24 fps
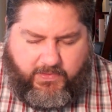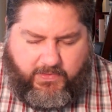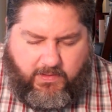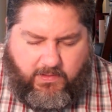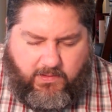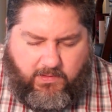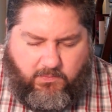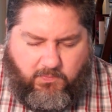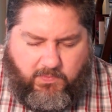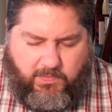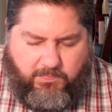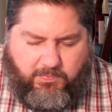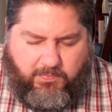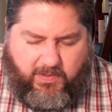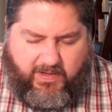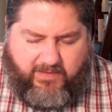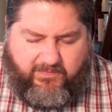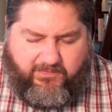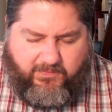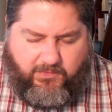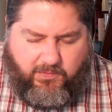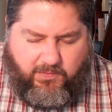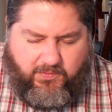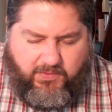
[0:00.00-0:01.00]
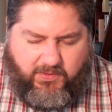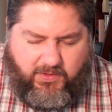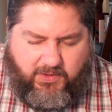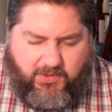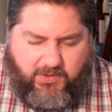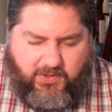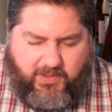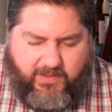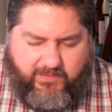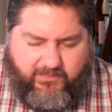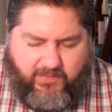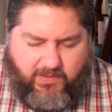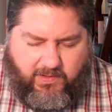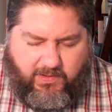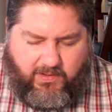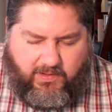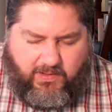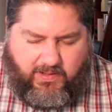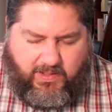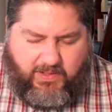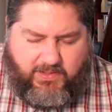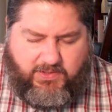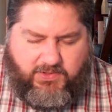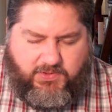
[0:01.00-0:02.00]
We pray for the good of our
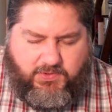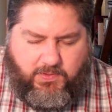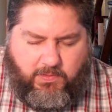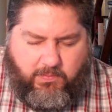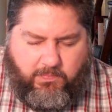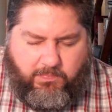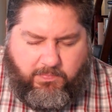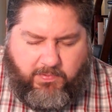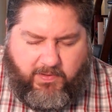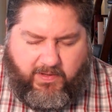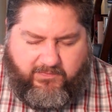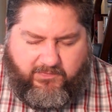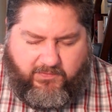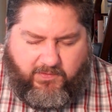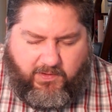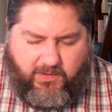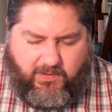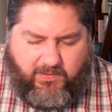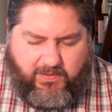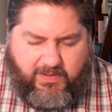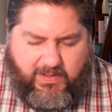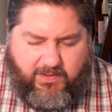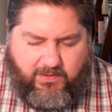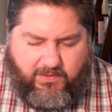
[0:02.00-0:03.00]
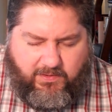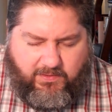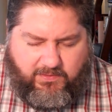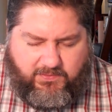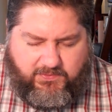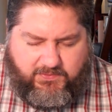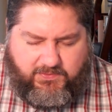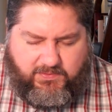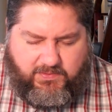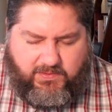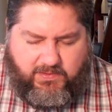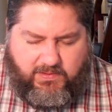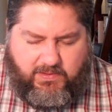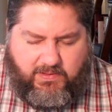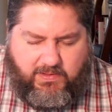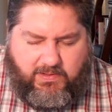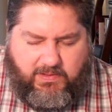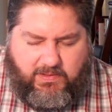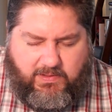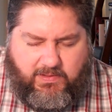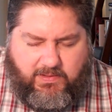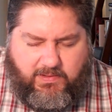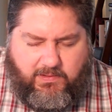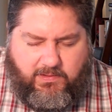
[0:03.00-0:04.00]
country. We pray for our leaders.
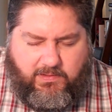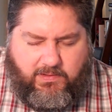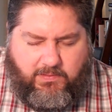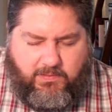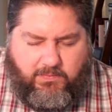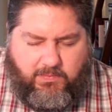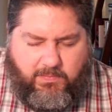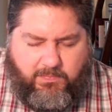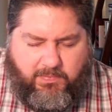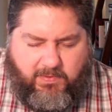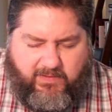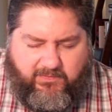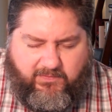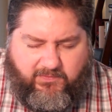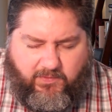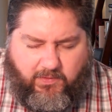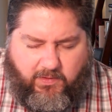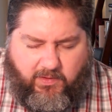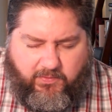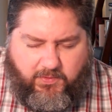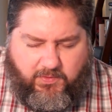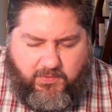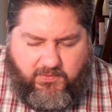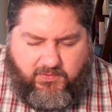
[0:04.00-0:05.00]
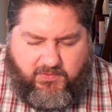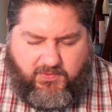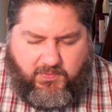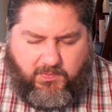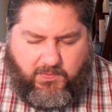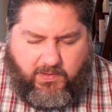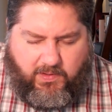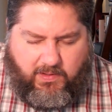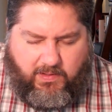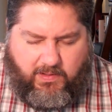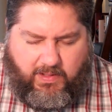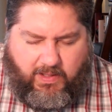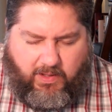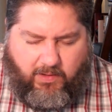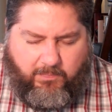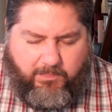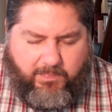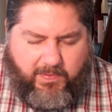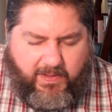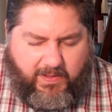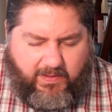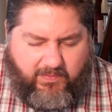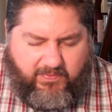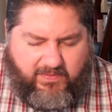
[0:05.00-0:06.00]
We pray for all those who are
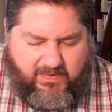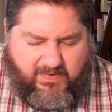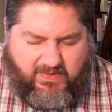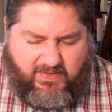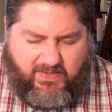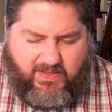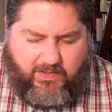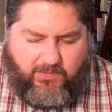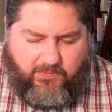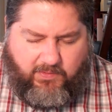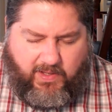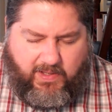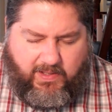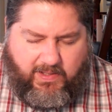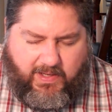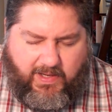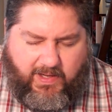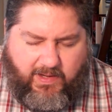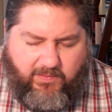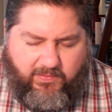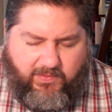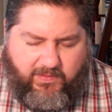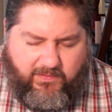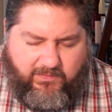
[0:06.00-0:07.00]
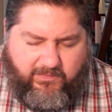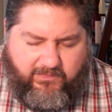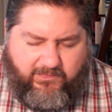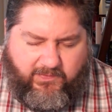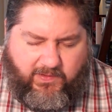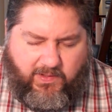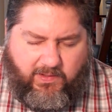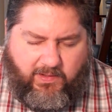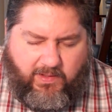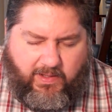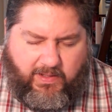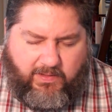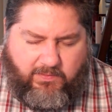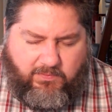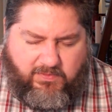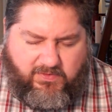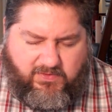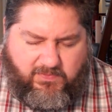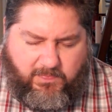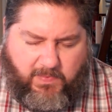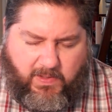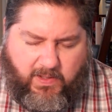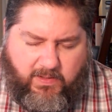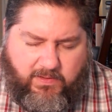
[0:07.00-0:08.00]
helping the sick right now, the frontline
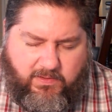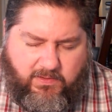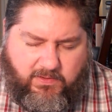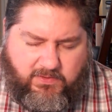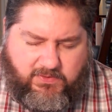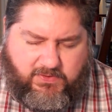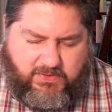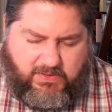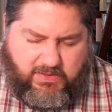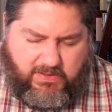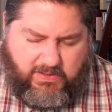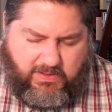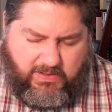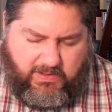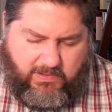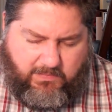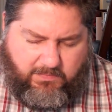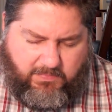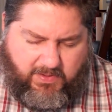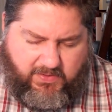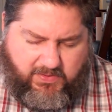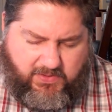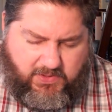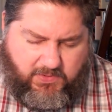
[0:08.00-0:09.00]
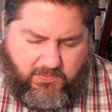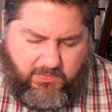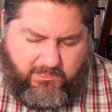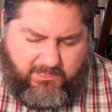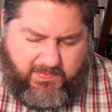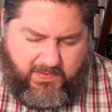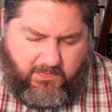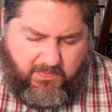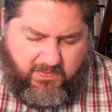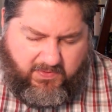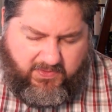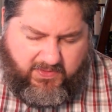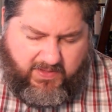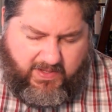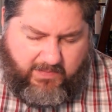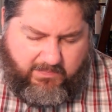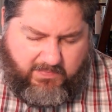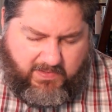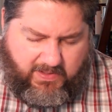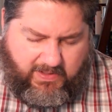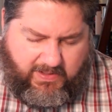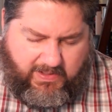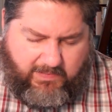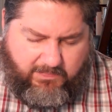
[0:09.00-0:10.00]
responders. Pray that you would be with them
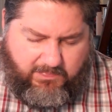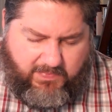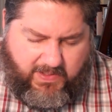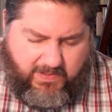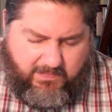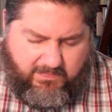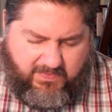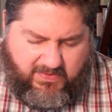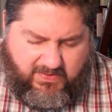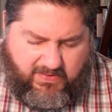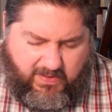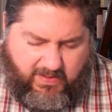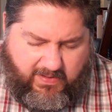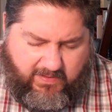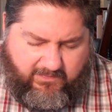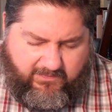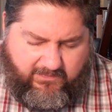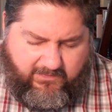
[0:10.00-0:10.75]
and keep them safe